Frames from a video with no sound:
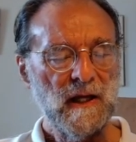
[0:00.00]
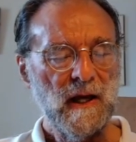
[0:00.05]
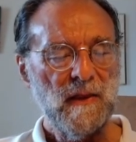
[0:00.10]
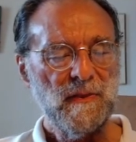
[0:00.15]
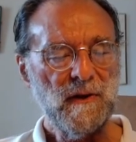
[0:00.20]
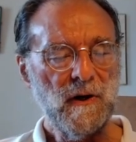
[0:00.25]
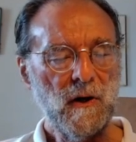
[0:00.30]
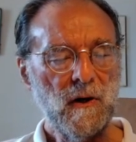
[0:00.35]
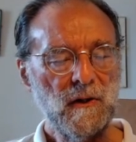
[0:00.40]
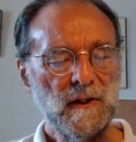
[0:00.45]

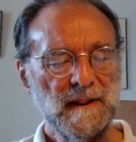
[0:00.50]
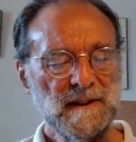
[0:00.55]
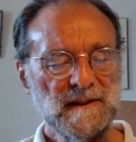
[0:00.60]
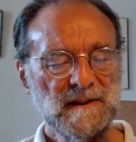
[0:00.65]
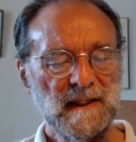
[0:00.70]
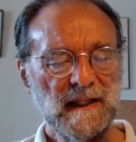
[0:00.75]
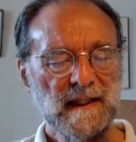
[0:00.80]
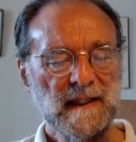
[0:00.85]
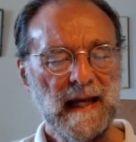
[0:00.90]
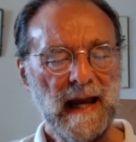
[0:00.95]
the
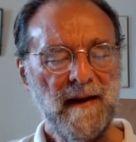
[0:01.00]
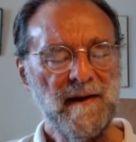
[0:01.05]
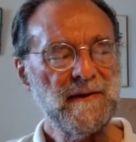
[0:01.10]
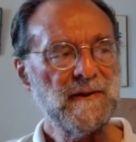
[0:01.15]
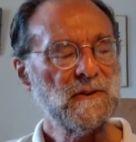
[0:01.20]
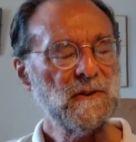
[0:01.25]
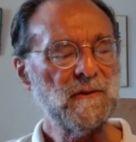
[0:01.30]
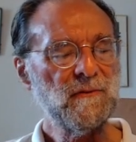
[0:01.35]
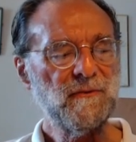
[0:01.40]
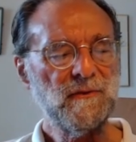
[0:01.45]
holistic
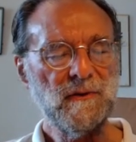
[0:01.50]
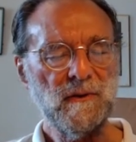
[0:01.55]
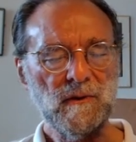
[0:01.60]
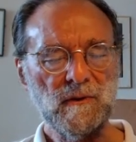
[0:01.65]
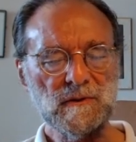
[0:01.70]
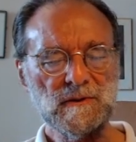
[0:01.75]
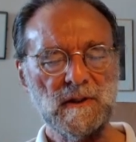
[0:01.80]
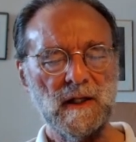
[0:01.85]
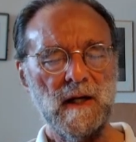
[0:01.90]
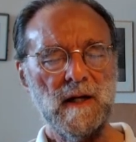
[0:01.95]
character of
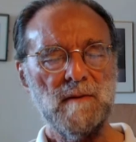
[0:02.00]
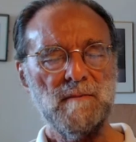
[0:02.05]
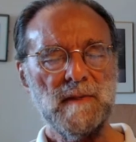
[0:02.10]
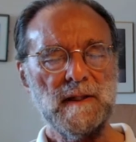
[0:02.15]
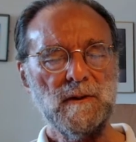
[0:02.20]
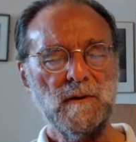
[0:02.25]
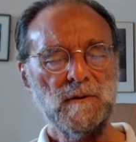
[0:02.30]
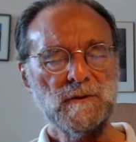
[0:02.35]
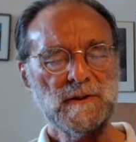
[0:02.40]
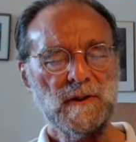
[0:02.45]
thought might
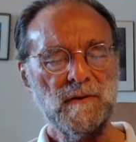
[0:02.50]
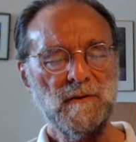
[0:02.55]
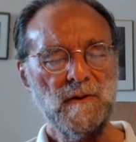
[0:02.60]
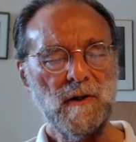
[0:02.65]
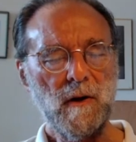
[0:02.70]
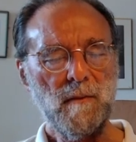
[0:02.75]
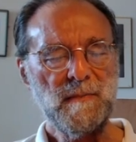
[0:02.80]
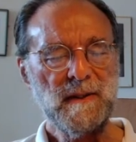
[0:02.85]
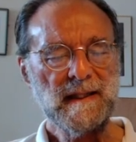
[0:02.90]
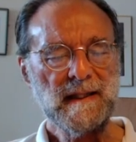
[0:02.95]
also
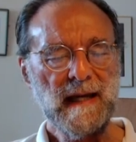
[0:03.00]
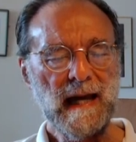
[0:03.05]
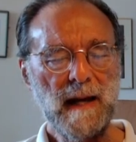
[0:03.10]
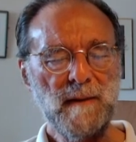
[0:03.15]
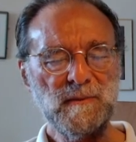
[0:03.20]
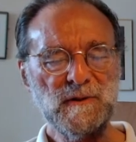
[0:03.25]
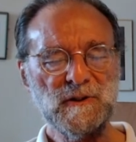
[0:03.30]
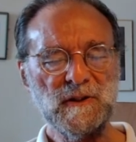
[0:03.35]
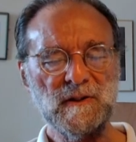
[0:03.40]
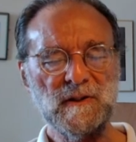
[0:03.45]
not be
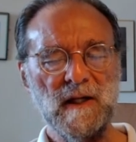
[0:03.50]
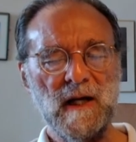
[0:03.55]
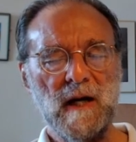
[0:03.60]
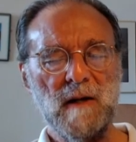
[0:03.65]
captured